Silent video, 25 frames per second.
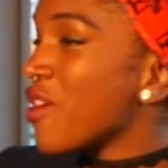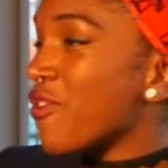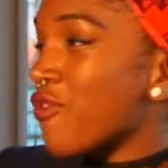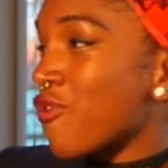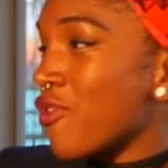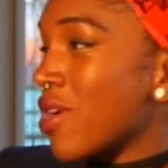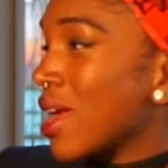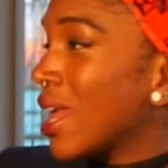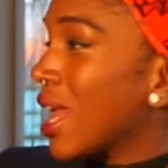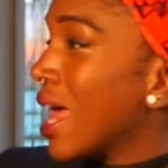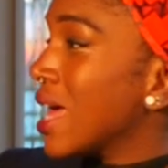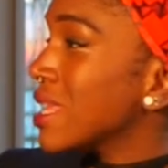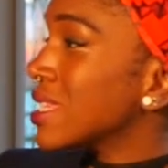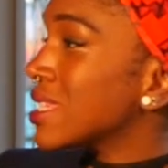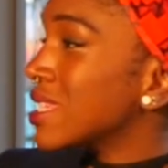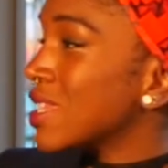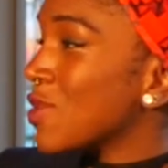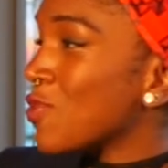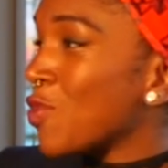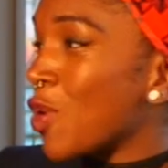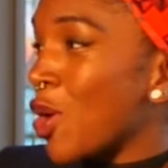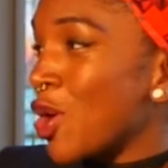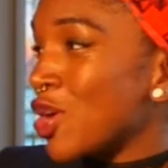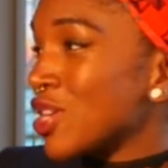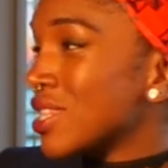We're
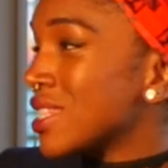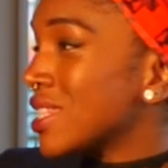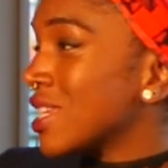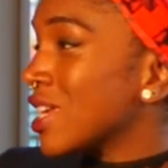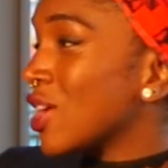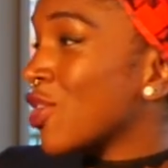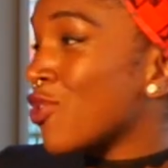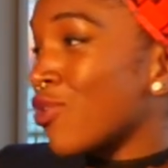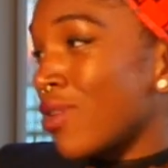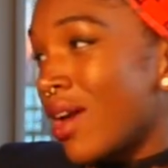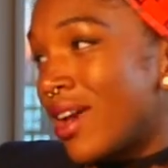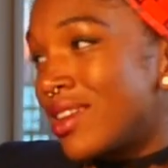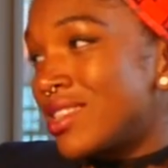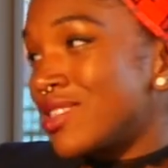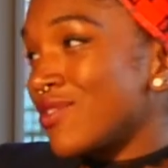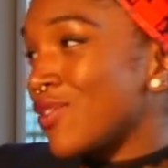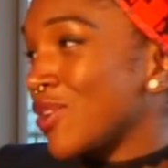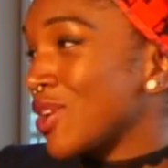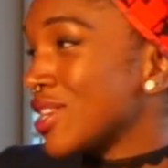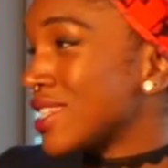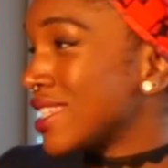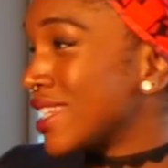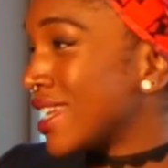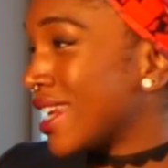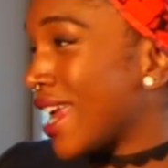freelancing, we're hustling, creative
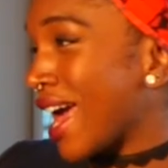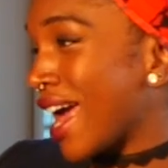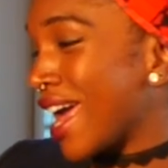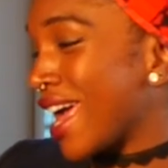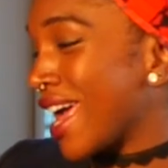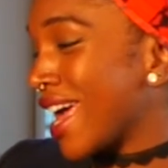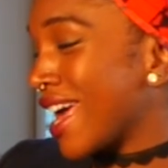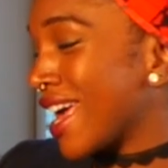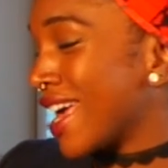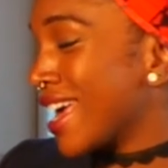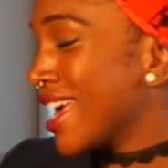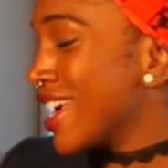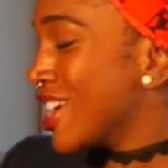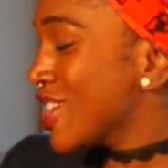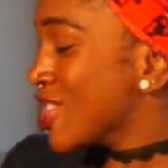hustling out here.